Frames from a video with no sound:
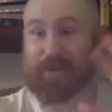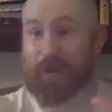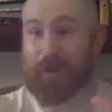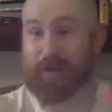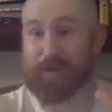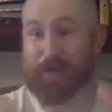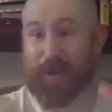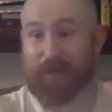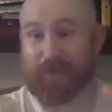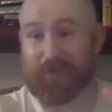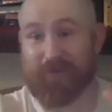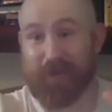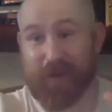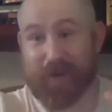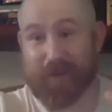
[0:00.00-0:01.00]
I was about
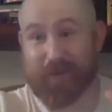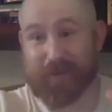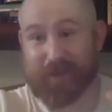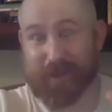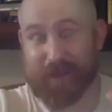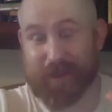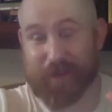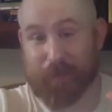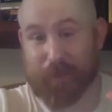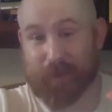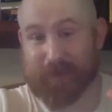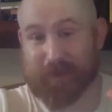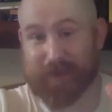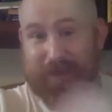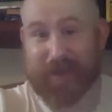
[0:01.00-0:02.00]
5, I started
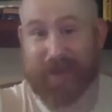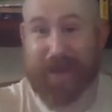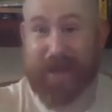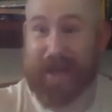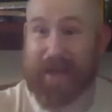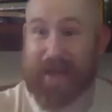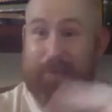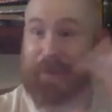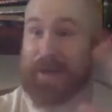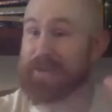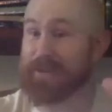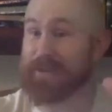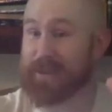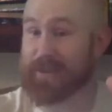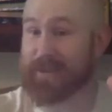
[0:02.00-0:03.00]
boxing, and about
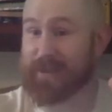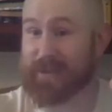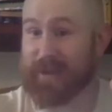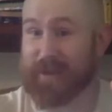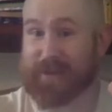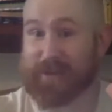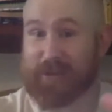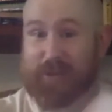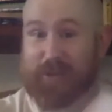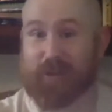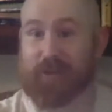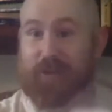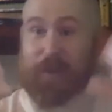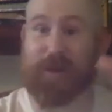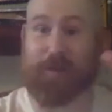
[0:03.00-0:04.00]
6, I started
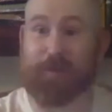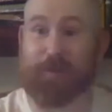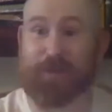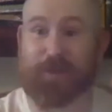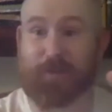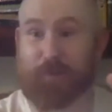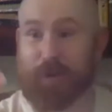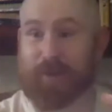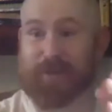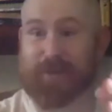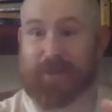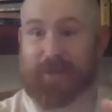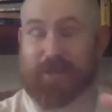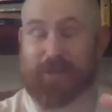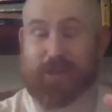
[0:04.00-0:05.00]
judo, and I've been doing boxing
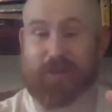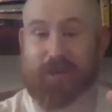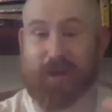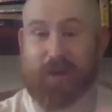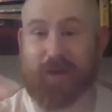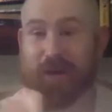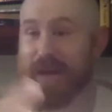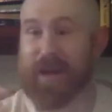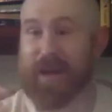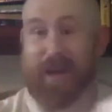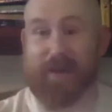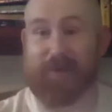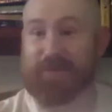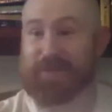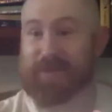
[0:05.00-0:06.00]
and judo
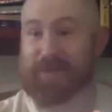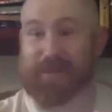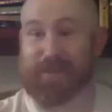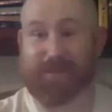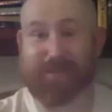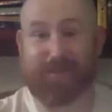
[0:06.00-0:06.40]
ever since.